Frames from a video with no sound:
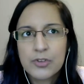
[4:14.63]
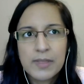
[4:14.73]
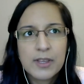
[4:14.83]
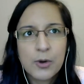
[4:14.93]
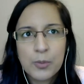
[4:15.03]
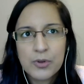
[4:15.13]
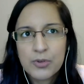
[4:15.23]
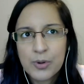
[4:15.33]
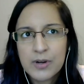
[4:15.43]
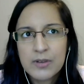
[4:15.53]
So I think open
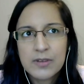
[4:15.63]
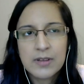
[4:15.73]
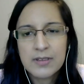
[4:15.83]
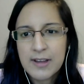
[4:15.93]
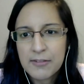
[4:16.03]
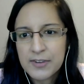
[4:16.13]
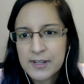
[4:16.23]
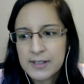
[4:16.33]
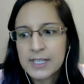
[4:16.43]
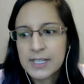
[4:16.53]
source is
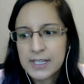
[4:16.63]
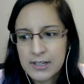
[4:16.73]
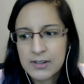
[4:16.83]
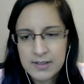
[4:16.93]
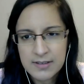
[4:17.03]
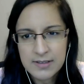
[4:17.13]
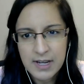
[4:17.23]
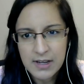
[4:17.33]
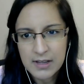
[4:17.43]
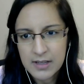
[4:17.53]
definitely here to
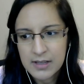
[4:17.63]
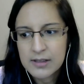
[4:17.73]
stay.